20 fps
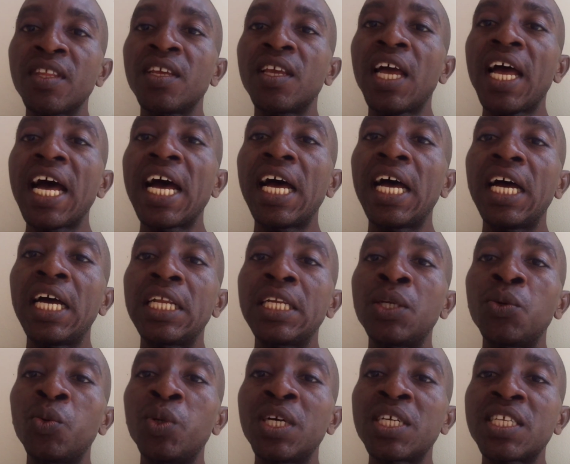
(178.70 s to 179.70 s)

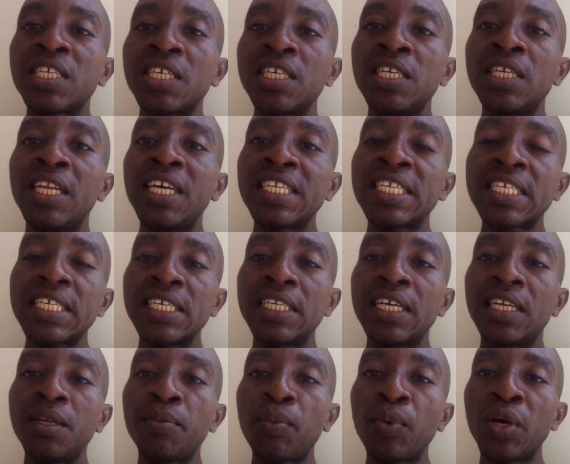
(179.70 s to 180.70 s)
and we are saying, let's say
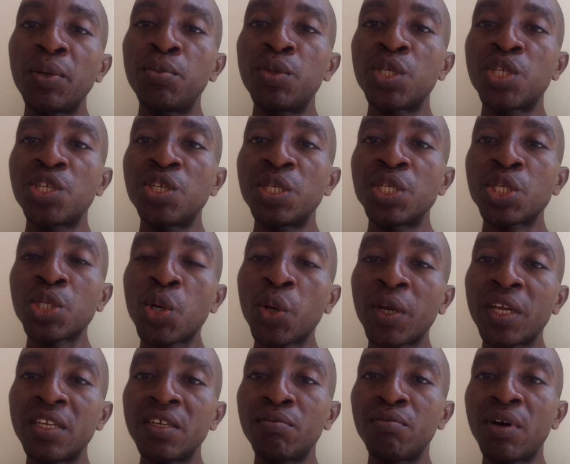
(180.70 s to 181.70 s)
that the poem is
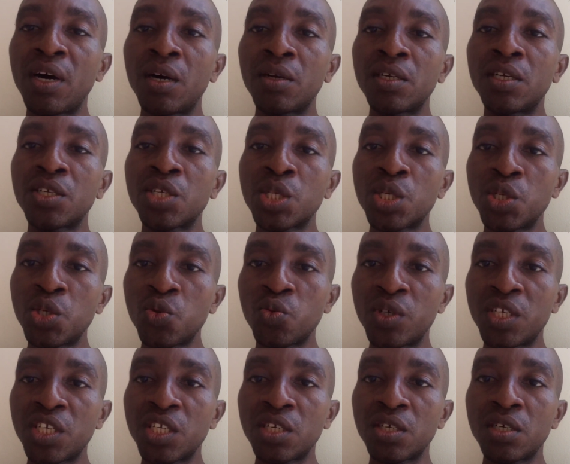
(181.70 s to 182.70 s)
talking about the
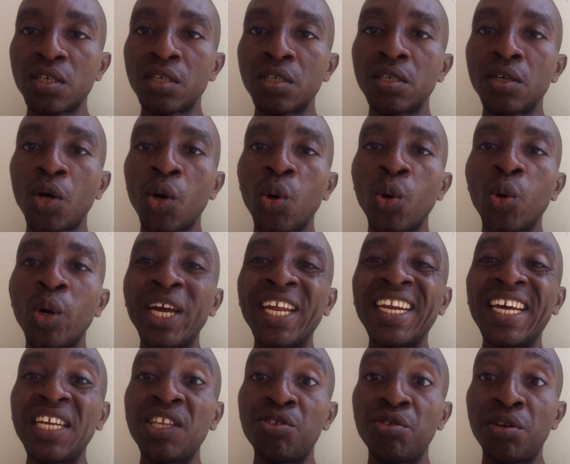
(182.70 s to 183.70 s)
situation or a
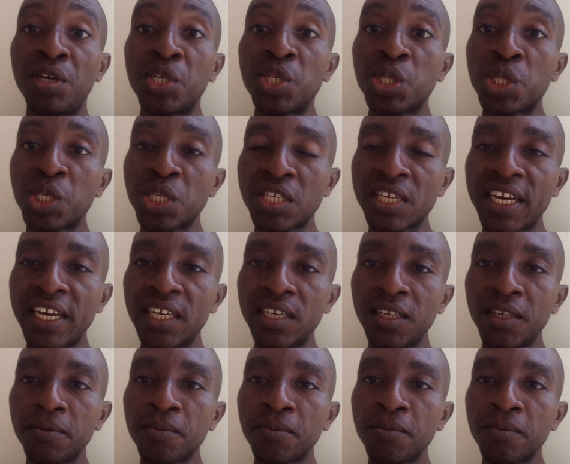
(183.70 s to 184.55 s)
Nigerian society.